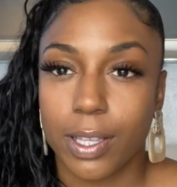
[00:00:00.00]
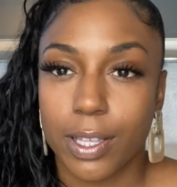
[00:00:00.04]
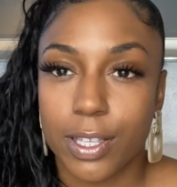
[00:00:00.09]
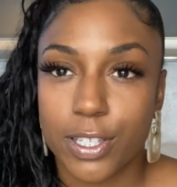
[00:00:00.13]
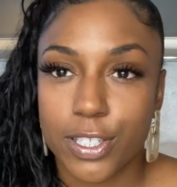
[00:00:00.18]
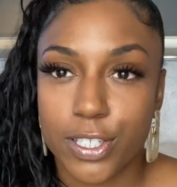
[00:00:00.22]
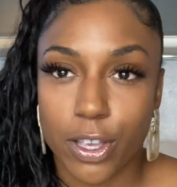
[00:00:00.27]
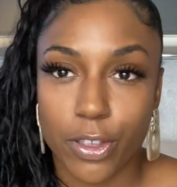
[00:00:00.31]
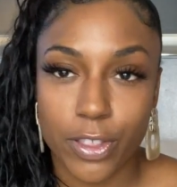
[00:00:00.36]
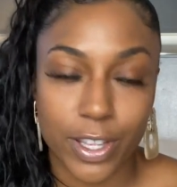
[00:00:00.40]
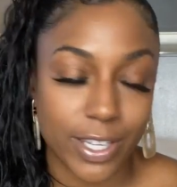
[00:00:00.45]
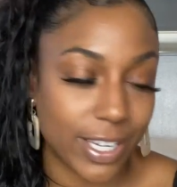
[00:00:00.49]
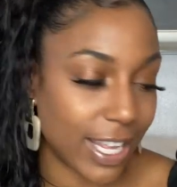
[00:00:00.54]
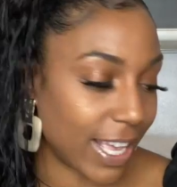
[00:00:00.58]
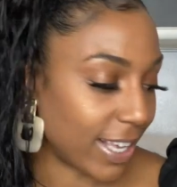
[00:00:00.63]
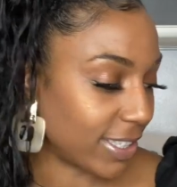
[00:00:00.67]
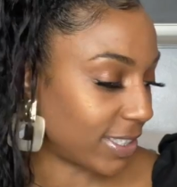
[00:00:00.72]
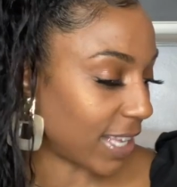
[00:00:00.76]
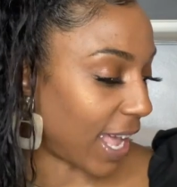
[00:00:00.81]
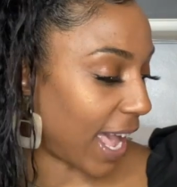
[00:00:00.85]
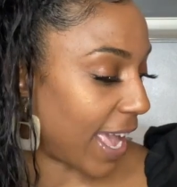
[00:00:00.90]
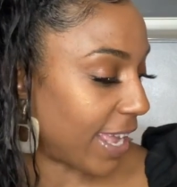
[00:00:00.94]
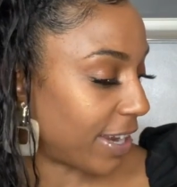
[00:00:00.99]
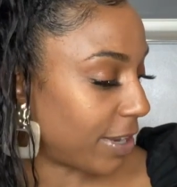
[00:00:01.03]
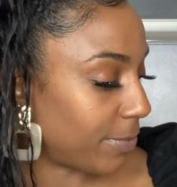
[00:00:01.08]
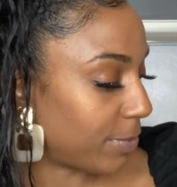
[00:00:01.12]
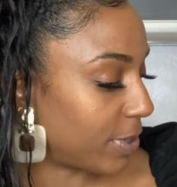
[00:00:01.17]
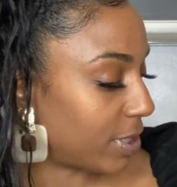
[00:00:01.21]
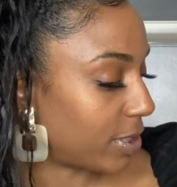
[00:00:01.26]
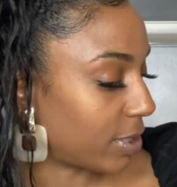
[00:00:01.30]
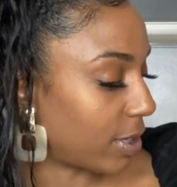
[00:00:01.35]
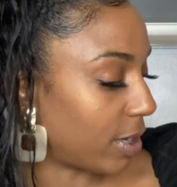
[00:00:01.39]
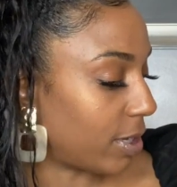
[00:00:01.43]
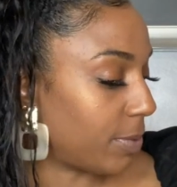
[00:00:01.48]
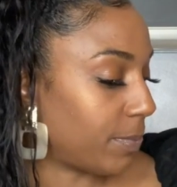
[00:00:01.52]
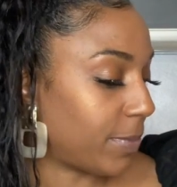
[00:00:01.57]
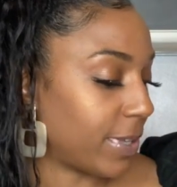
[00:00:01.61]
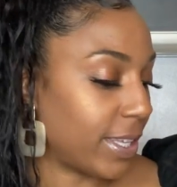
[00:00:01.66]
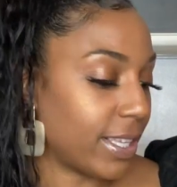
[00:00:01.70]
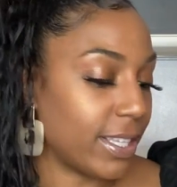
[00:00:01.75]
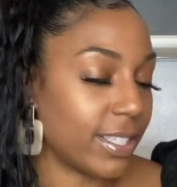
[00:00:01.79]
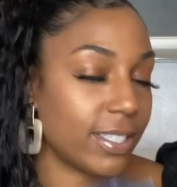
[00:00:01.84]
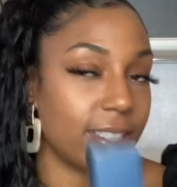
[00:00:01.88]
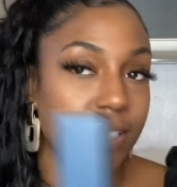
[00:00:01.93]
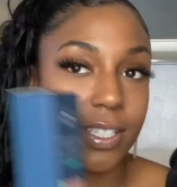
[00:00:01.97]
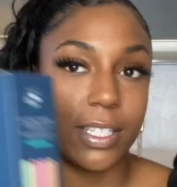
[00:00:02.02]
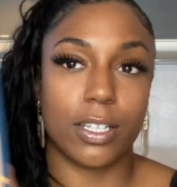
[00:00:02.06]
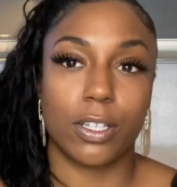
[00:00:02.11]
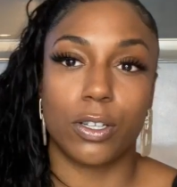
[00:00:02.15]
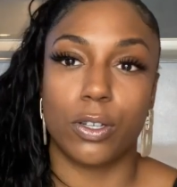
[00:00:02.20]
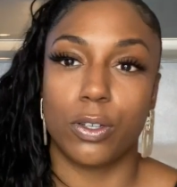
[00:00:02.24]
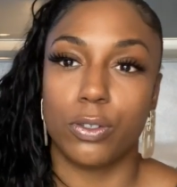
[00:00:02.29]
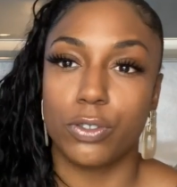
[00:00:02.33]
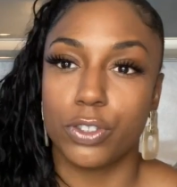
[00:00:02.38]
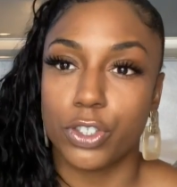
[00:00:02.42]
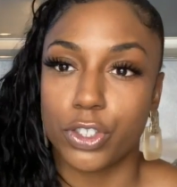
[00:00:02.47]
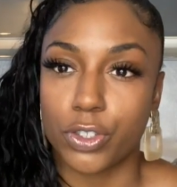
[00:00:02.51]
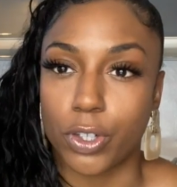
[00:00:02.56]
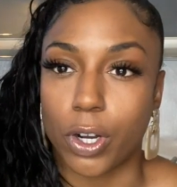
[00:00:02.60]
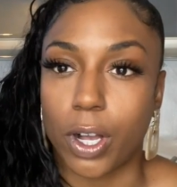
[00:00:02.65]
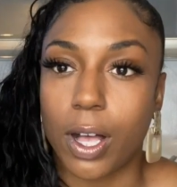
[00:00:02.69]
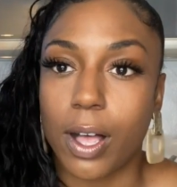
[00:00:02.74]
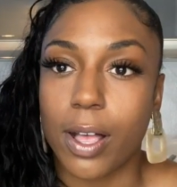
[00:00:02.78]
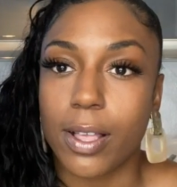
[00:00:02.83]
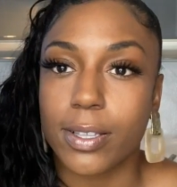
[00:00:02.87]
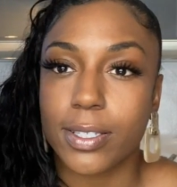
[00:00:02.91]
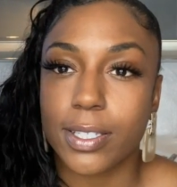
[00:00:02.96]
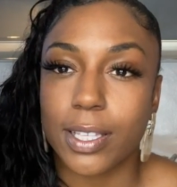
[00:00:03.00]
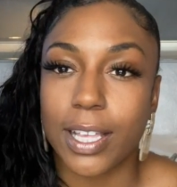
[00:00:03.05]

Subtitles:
So the next item is gonna be silicone straws.